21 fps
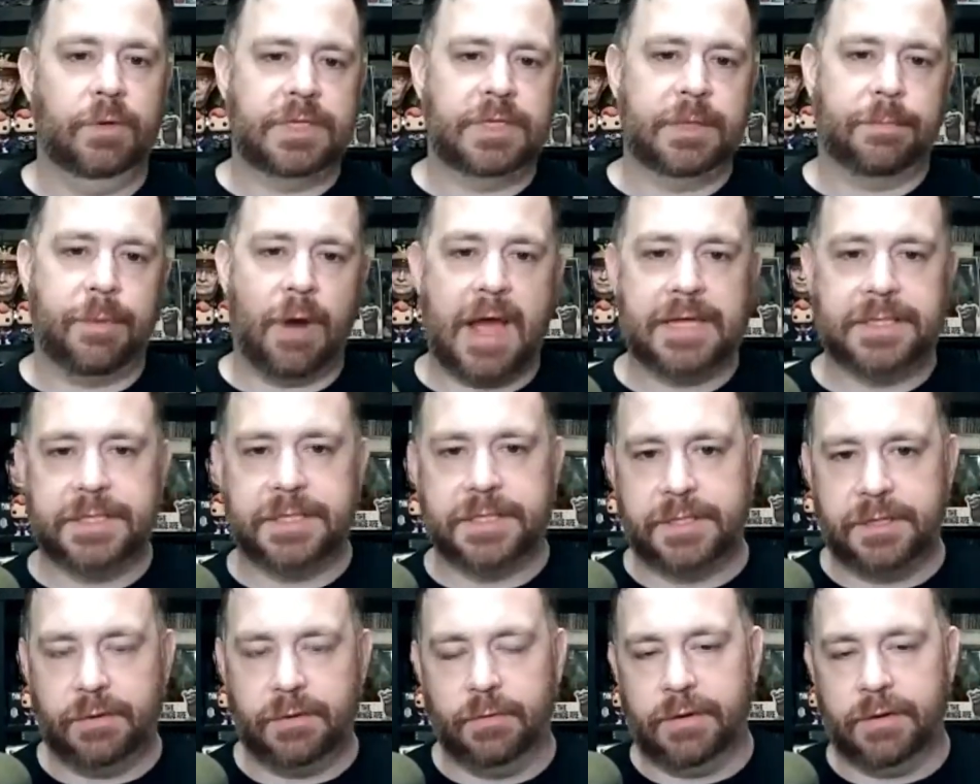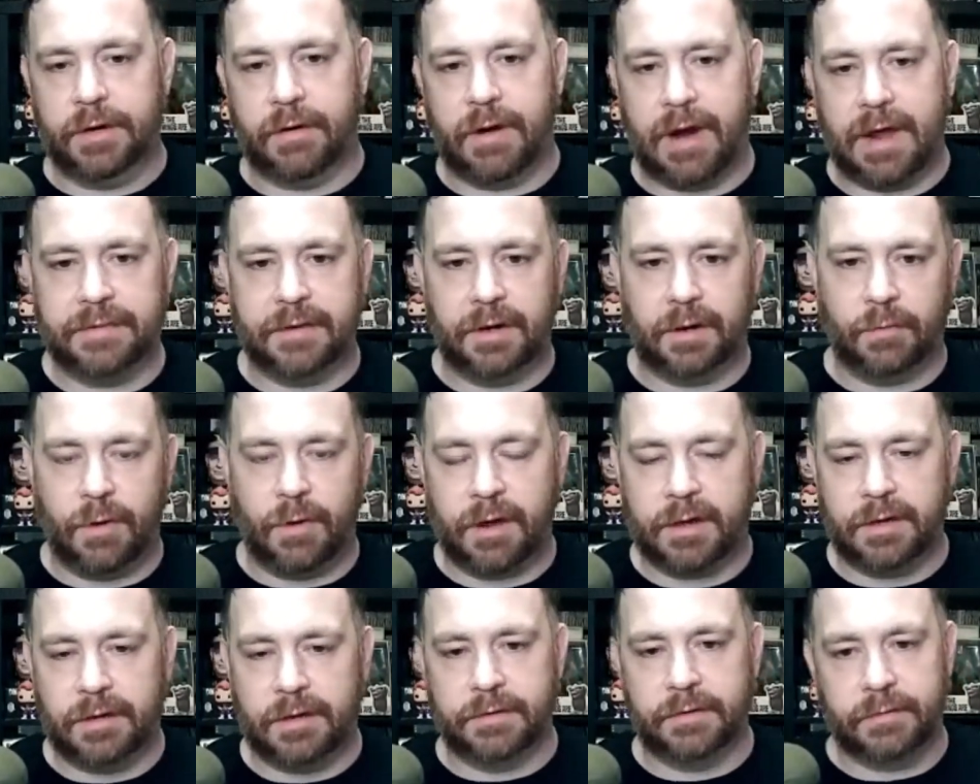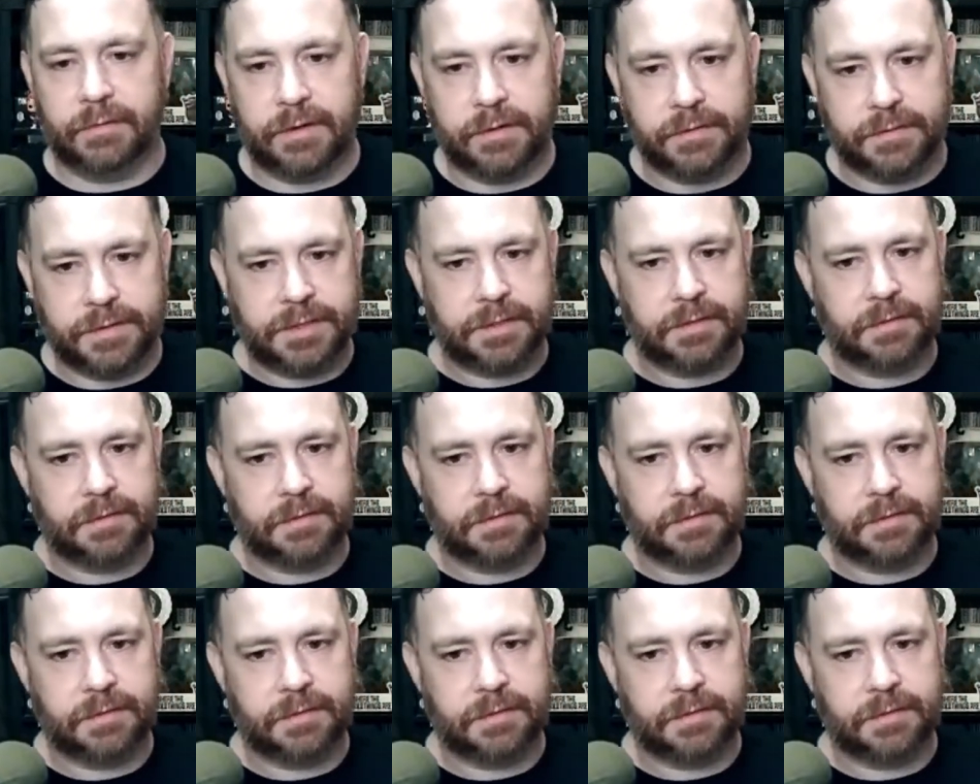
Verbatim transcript: What surprises you when you're out there walking on the roads?